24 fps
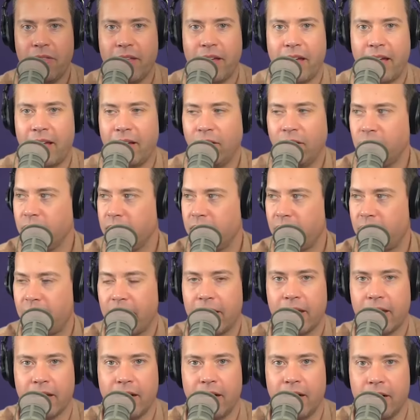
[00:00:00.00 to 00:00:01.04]
the hell do they
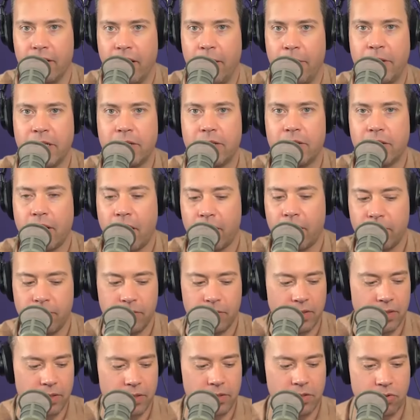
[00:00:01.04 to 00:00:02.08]
get out of it? I mean, did
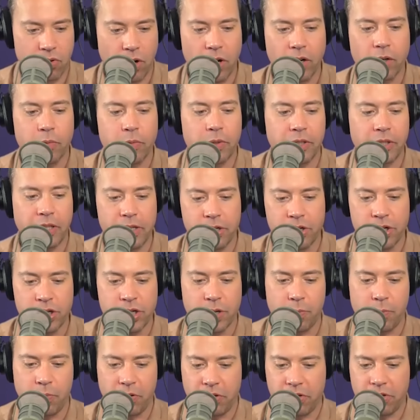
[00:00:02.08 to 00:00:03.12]
the stronger
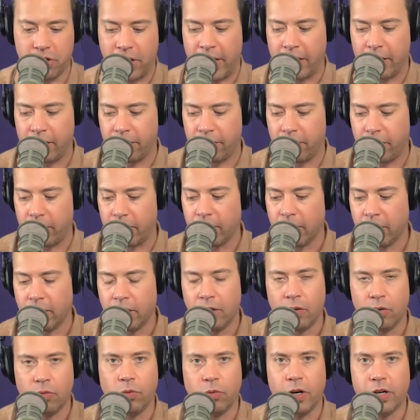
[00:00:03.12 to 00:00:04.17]
relationship with China that
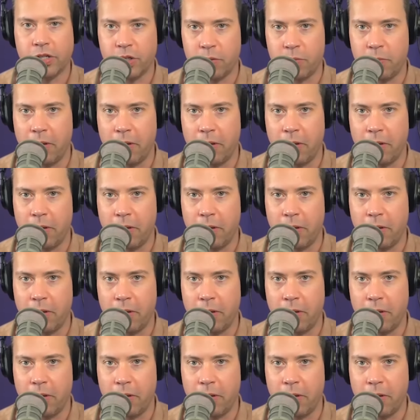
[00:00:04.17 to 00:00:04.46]
Russia's